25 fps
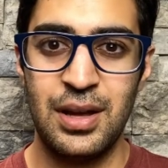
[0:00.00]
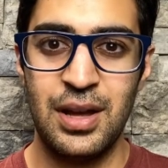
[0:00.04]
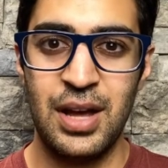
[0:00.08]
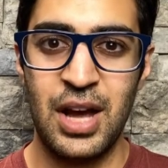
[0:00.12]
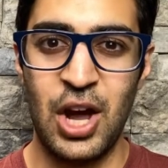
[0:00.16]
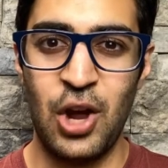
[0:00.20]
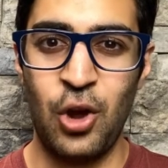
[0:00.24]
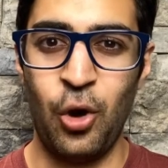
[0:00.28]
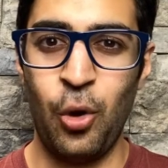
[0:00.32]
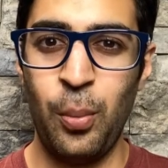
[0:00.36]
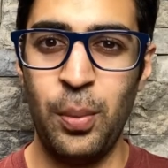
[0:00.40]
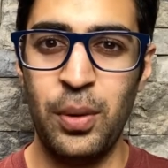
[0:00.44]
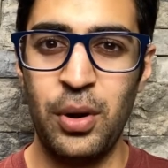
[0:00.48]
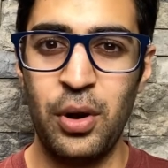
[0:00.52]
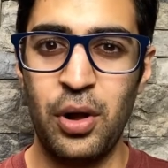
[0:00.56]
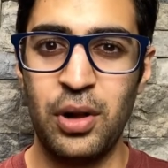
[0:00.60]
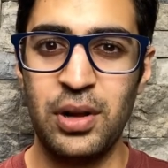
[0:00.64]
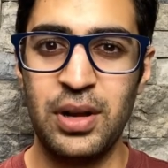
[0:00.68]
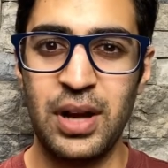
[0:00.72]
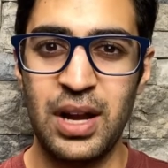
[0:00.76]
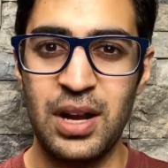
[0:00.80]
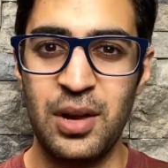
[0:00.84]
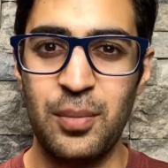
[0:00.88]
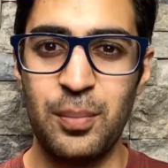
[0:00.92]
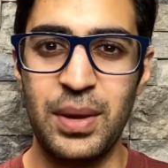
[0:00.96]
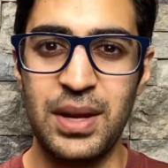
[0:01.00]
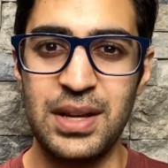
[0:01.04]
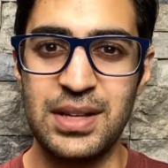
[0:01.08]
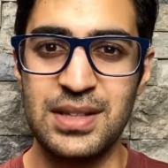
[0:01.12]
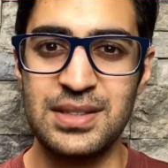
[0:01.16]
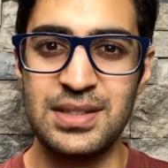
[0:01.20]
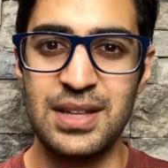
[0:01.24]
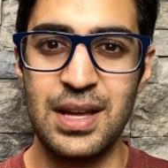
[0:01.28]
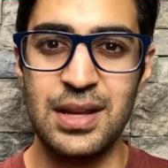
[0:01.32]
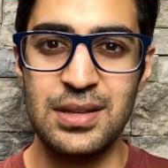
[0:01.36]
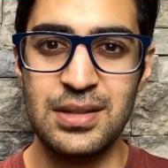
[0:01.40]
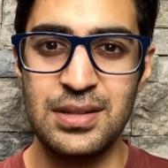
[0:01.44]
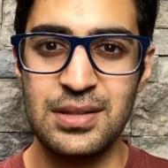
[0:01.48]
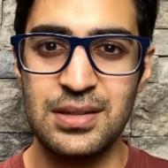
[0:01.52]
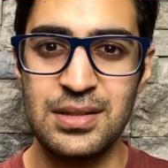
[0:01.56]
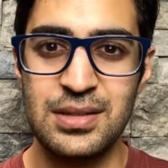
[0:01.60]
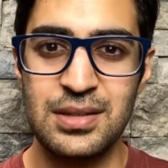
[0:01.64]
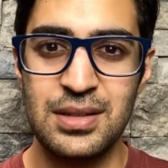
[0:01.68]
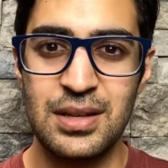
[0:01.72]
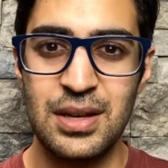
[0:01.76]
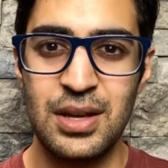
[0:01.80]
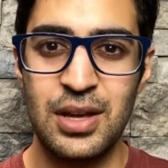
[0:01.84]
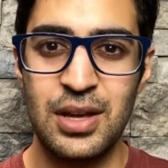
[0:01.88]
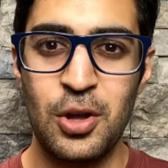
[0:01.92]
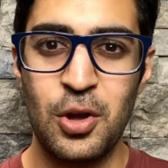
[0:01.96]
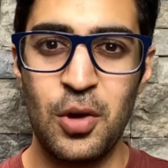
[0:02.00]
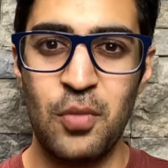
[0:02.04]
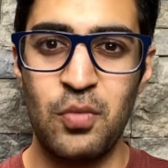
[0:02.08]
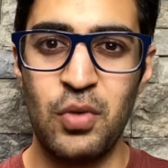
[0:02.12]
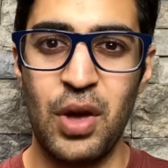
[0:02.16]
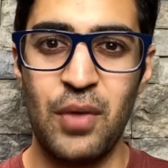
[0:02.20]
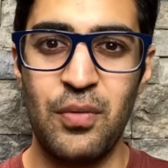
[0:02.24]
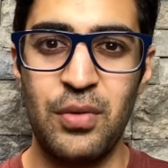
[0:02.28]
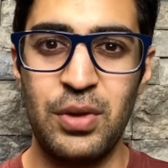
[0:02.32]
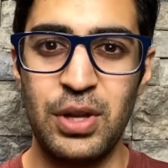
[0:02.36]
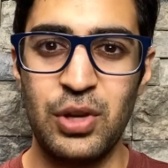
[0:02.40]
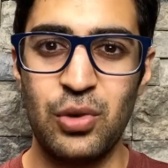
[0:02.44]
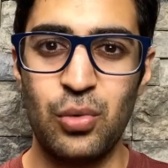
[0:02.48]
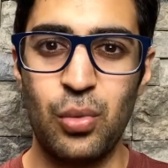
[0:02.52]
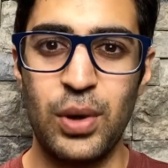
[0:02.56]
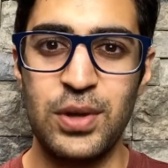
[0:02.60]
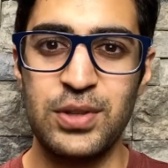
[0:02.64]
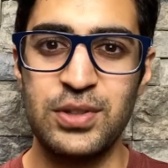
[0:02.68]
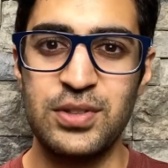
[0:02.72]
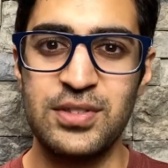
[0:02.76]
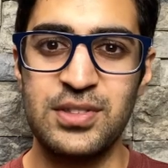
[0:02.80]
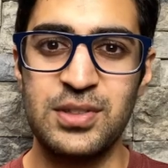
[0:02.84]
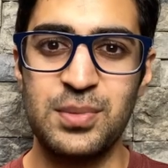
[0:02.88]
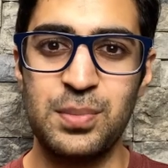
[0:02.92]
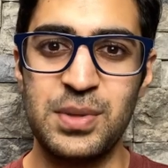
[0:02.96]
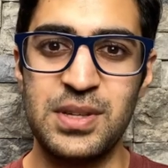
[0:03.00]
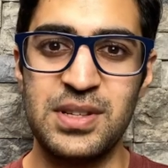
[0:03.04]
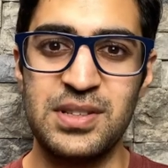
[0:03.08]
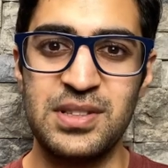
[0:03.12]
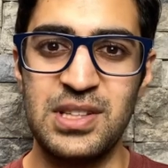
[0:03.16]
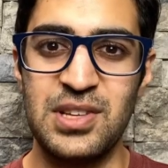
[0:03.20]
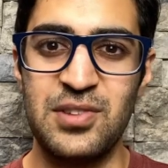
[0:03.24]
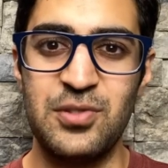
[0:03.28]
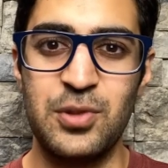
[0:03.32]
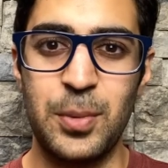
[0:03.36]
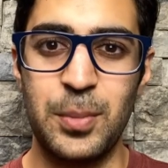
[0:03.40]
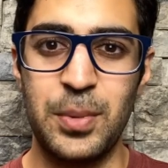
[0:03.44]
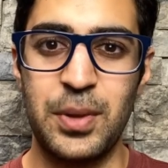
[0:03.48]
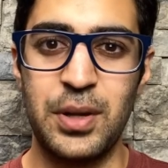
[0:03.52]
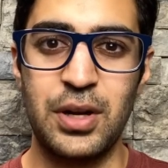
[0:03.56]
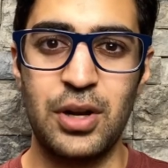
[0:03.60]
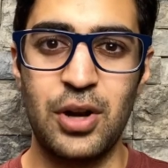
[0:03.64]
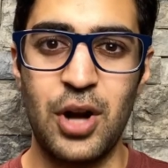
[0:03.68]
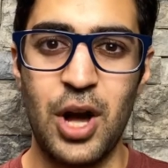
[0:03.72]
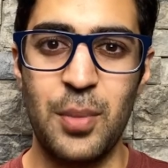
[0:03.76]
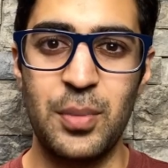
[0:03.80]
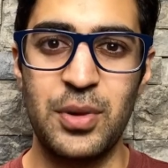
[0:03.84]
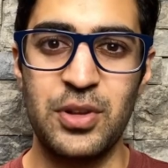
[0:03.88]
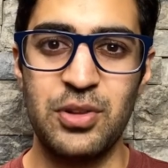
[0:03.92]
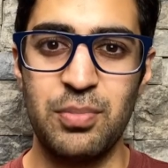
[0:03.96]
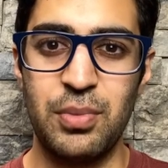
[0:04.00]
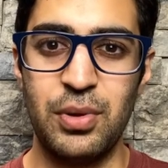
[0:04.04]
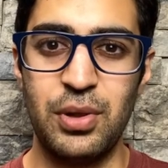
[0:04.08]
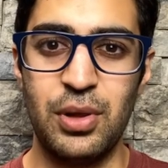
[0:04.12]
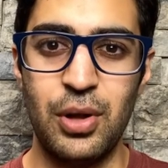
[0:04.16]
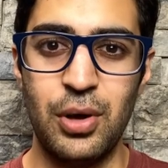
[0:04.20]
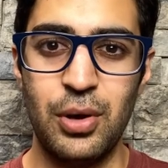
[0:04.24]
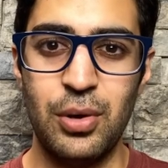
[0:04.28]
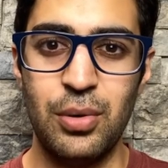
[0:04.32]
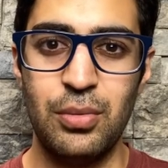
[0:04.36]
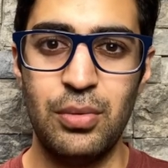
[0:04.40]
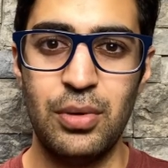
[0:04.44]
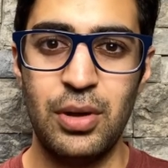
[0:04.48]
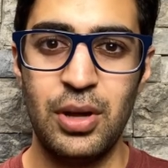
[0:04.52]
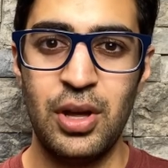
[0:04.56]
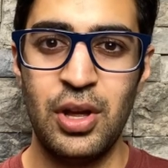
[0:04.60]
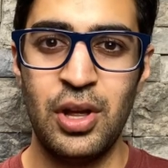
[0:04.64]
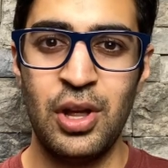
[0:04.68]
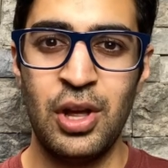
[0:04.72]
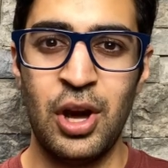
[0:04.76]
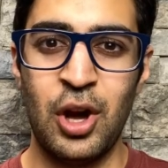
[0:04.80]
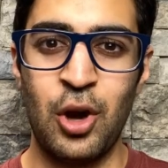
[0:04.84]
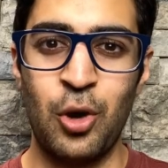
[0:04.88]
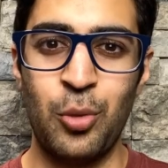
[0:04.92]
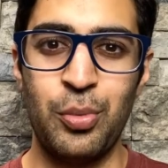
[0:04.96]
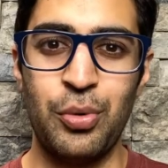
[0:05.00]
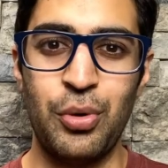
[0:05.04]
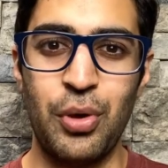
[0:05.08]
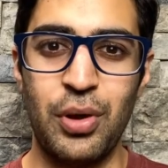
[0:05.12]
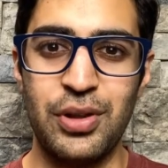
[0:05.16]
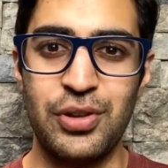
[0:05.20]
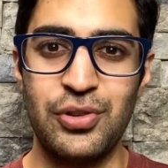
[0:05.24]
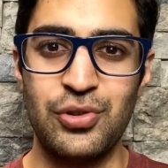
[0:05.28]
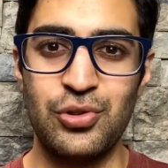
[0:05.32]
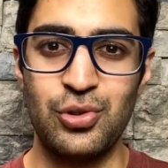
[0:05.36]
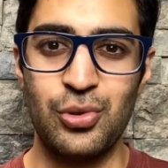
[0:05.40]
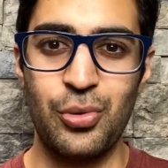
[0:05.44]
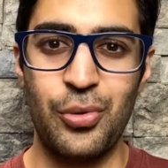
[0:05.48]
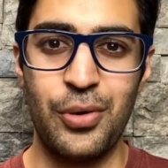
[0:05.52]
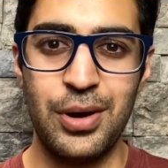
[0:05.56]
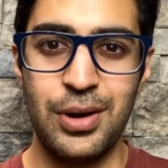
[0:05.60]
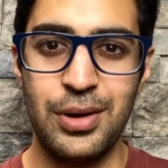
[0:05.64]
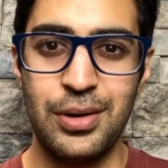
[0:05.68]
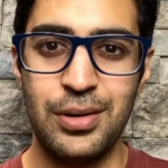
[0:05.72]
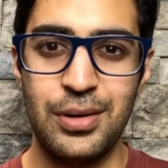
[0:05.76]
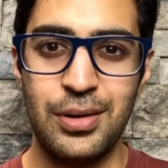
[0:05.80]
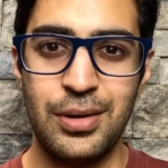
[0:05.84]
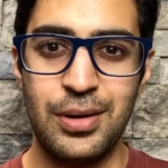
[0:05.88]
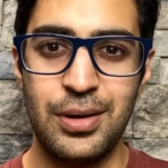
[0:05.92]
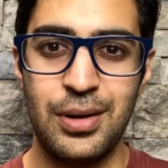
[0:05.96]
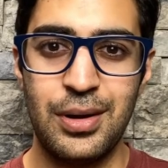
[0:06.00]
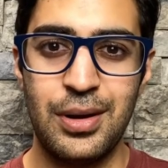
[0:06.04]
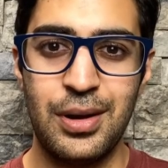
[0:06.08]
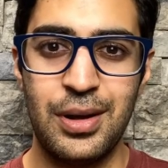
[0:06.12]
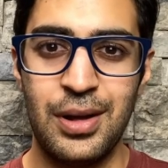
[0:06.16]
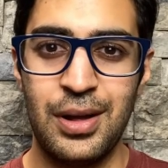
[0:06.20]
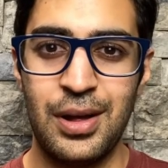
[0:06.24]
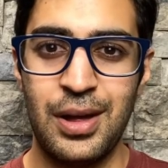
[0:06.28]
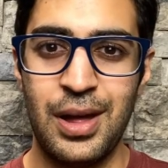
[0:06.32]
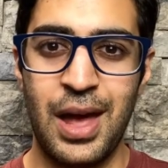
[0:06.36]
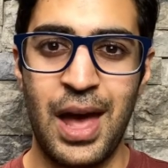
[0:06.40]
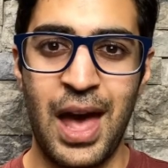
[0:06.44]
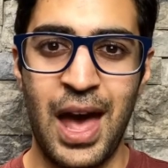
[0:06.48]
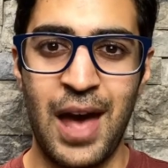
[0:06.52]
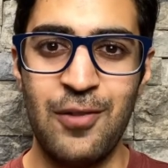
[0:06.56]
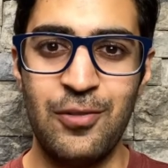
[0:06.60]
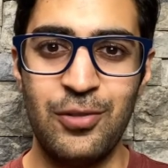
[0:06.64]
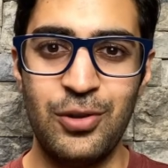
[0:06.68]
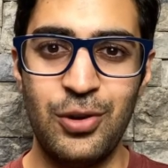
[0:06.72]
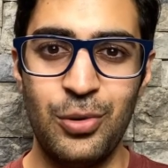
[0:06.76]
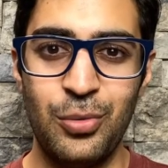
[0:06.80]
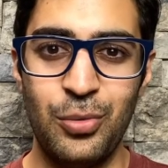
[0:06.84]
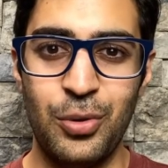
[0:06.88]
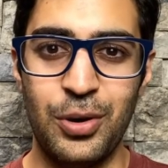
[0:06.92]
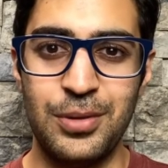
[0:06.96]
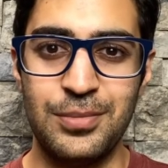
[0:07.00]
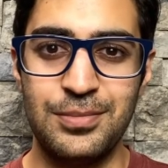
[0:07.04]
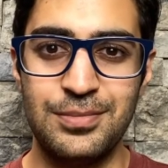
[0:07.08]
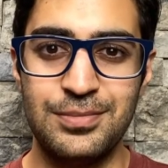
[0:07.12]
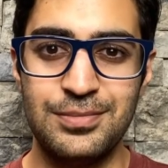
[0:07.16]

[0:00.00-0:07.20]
I hope it all kind of makes sense. If you have any questions, please leave them in the comments below. I hope you all enjoyed. Have a good one.